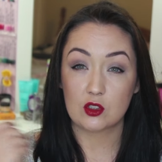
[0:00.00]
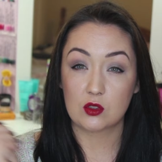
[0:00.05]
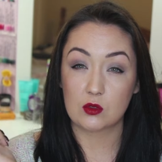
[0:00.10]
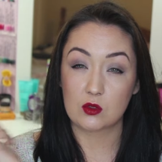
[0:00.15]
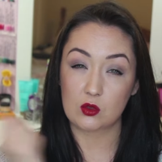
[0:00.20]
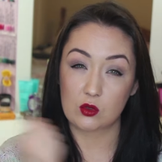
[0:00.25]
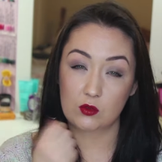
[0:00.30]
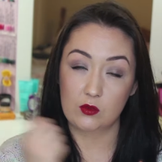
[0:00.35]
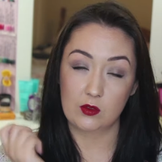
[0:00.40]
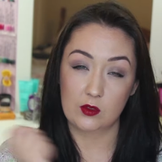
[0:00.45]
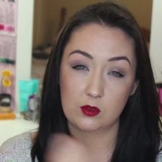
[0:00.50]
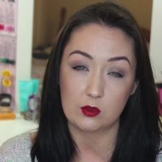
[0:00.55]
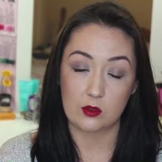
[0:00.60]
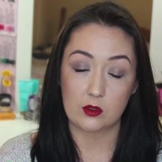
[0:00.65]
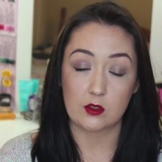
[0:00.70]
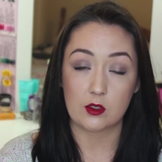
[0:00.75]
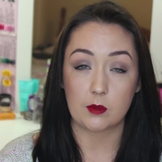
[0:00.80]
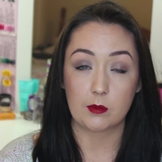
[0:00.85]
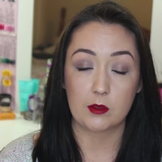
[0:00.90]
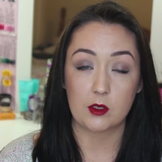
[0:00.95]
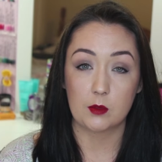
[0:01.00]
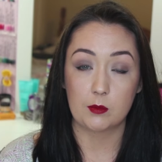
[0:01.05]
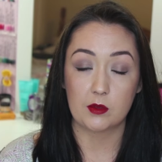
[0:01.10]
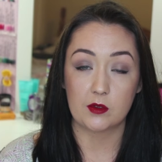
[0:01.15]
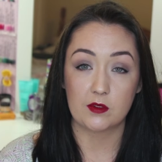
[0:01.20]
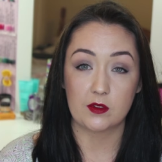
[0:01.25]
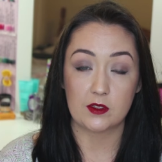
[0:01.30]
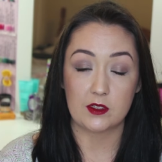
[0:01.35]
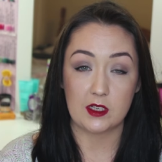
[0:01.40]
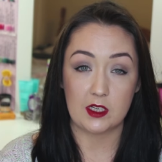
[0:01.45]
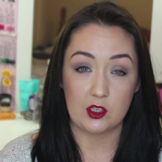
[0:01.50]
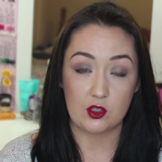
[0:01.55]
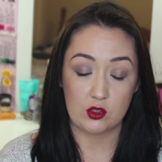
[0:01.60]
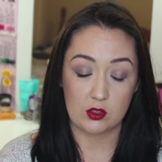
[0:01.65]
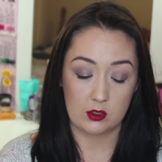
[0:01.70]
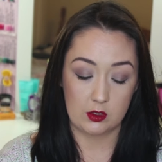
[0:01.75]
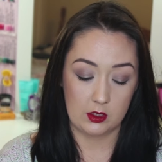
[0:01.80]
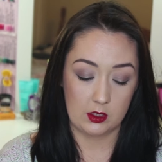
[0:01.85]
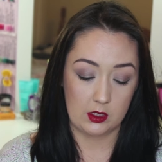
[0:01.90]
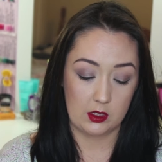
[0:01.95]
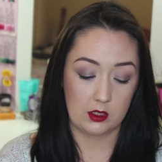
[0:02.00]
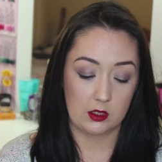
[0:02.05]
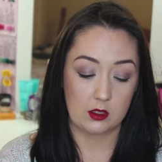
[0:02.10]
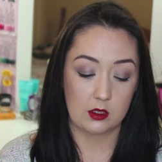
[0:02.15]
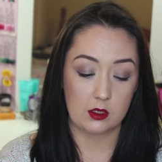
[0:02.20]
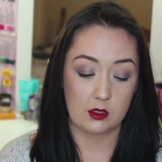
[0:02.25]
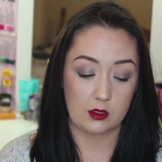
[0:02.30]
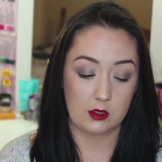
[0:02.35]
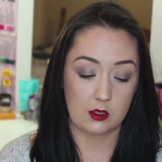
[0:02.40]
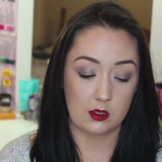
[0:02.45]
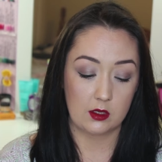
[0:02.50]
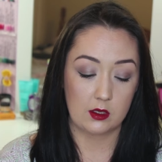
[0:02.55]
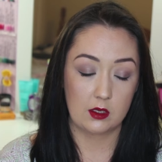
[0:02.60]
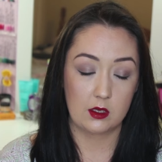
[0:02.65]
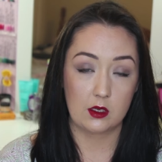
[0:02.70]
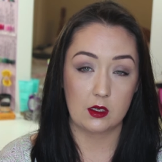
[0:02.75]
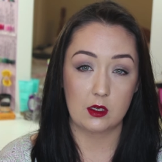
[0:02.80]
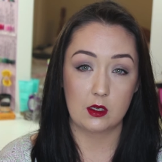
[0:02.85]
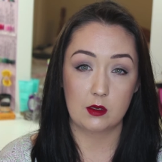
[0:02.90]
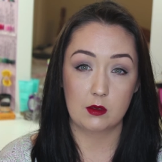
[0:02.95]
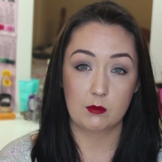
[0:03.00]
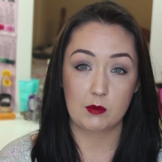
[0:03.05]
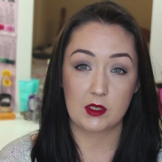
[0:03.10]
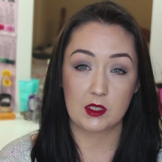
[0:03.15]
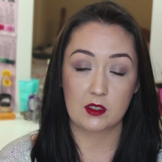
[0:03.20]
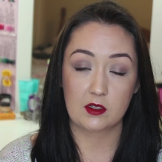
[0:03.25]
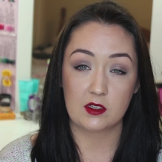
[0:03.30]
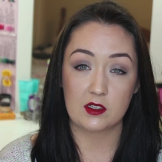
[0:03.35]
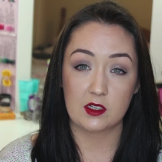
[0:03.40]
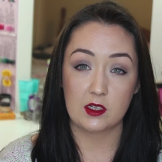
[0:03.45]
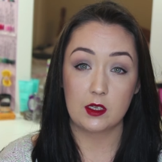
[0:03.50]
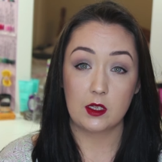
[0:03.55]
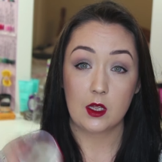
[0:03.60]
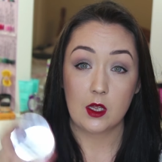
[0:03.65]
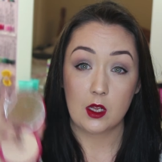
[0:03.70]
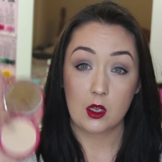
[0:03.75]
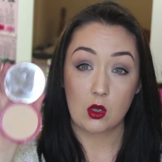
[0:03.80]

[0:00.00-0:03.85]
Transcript: so it's good for sort of topping up your foundation in the middle of the day.